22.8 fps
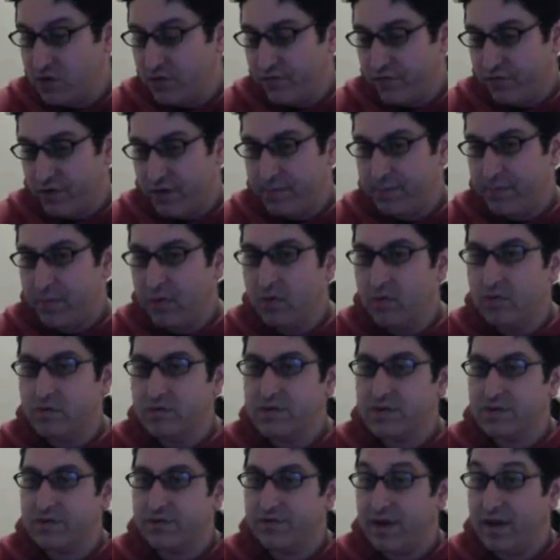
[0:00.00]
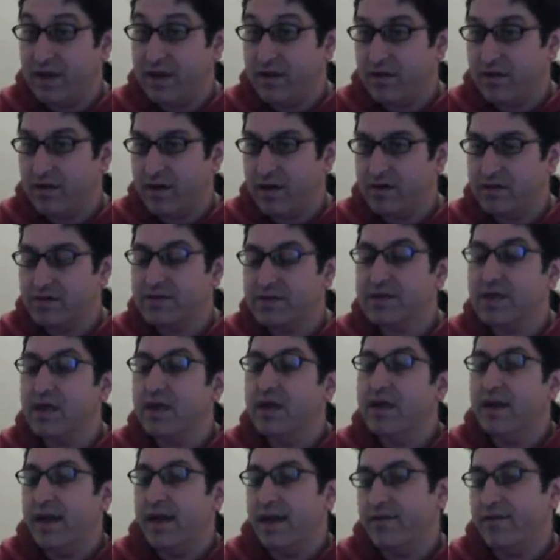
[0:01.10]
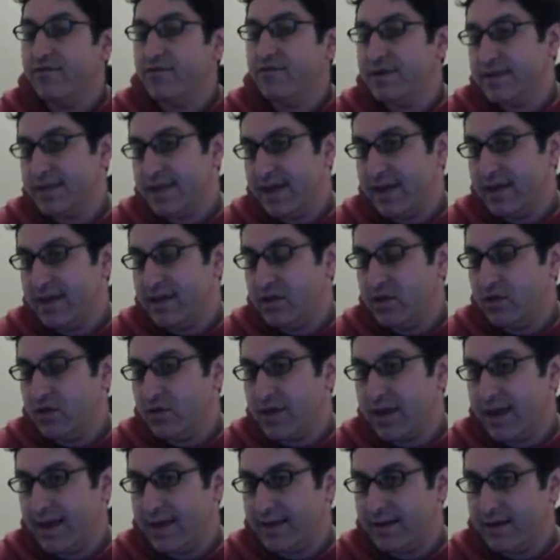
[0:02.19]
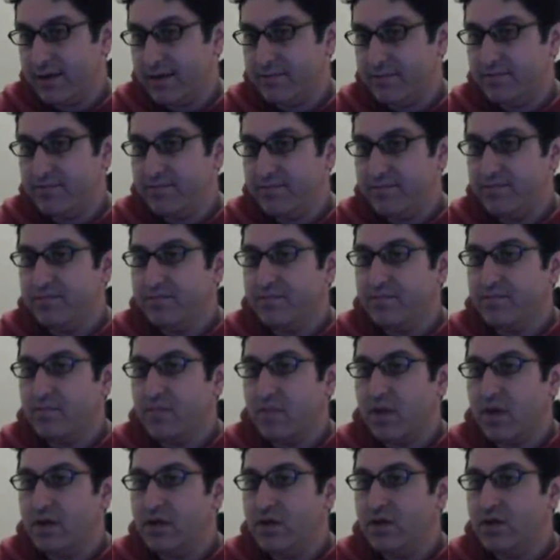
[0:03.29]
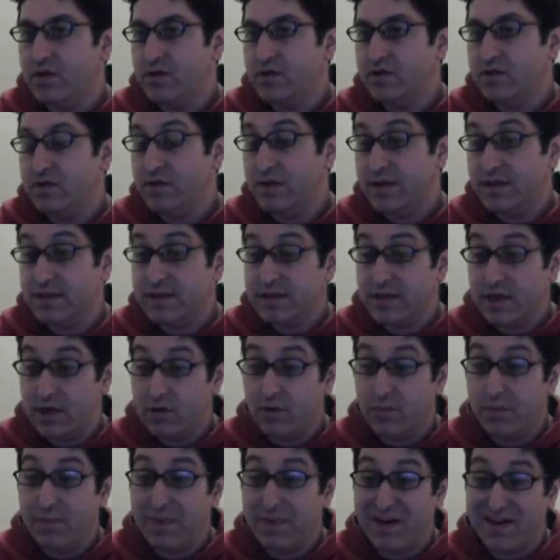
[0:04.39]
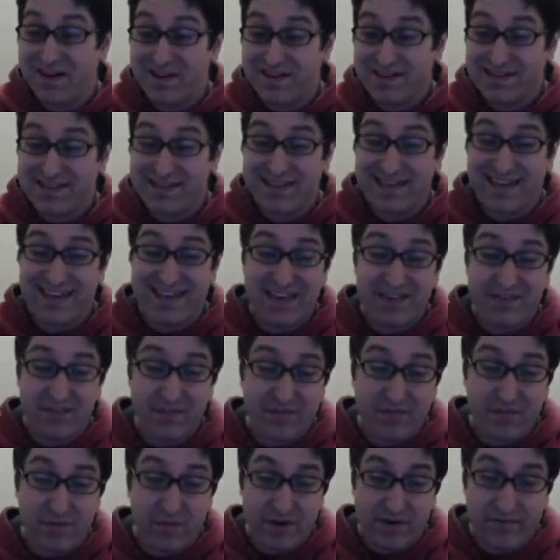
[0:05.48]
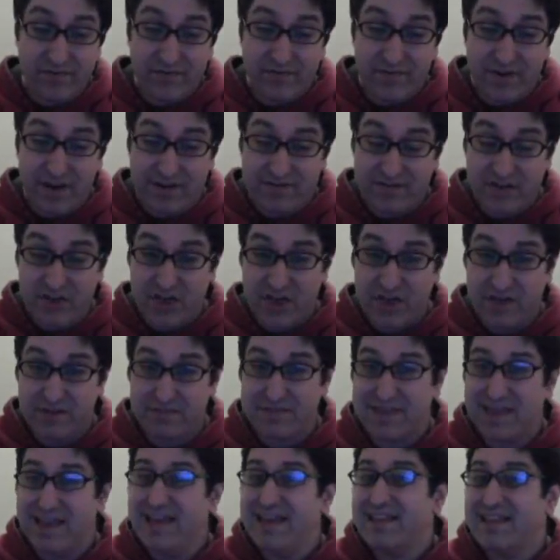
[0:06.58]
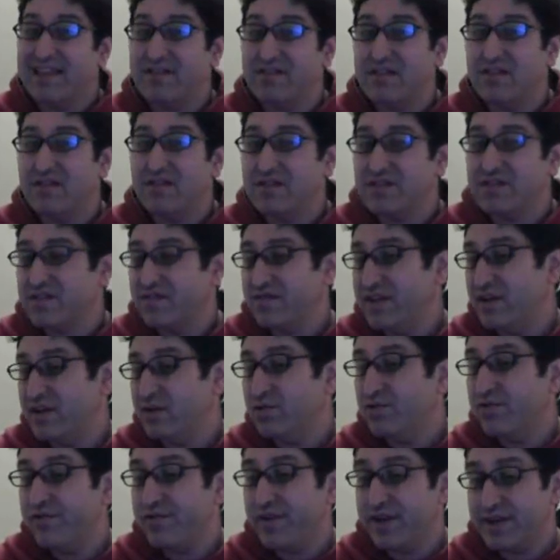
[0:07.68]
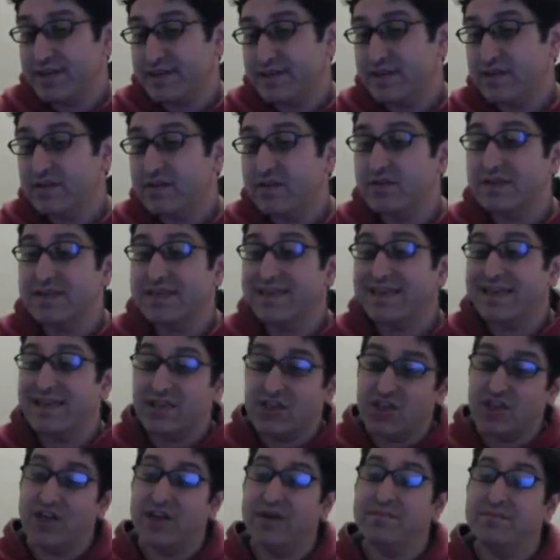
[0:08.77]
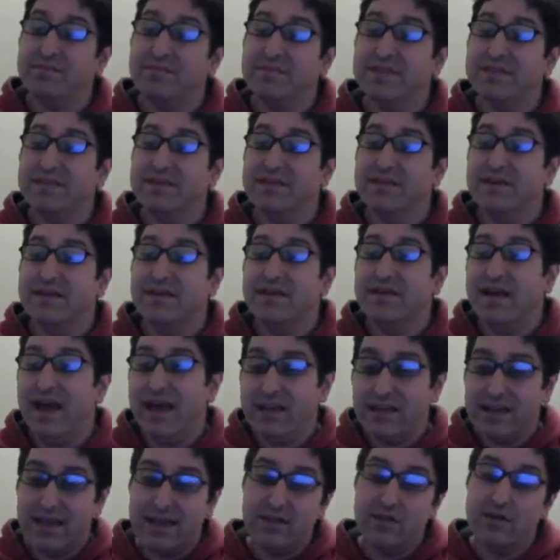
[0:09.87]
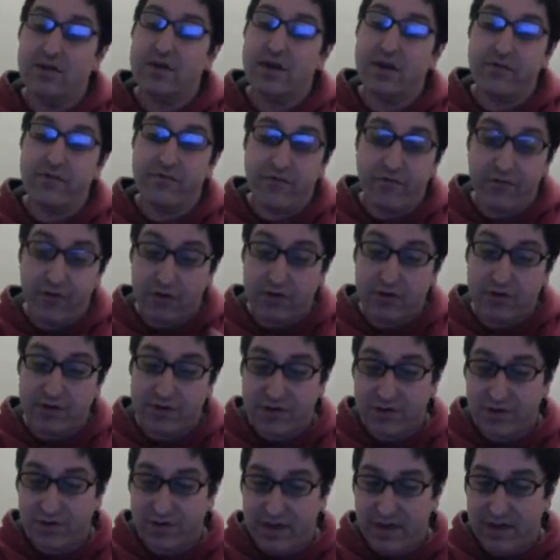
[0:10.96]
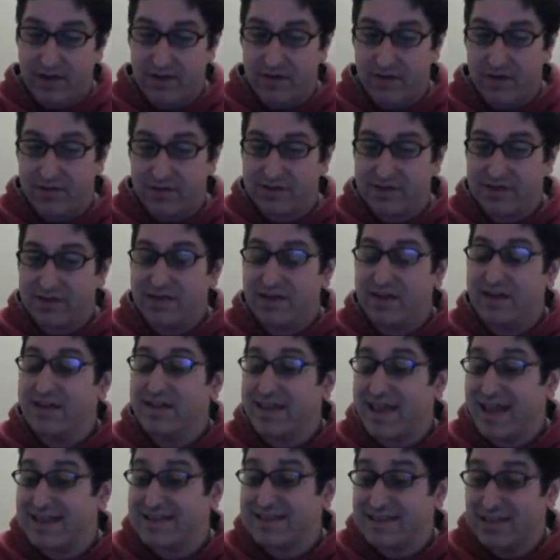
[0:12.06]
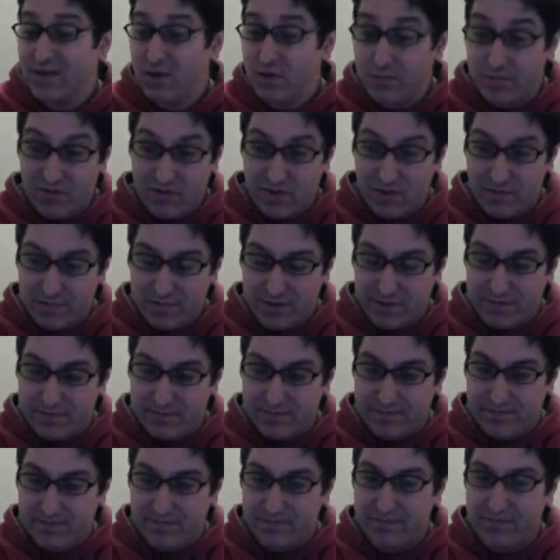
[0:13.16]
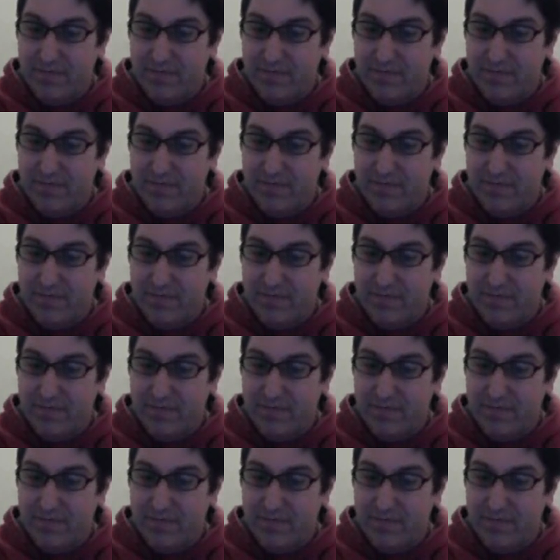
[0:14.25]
2 free pulls of heroes every day. You can do the eternal pass and get another 45 gems. There are lots of little things to do to get gems, and then you can focus on the heroes. That's no problem.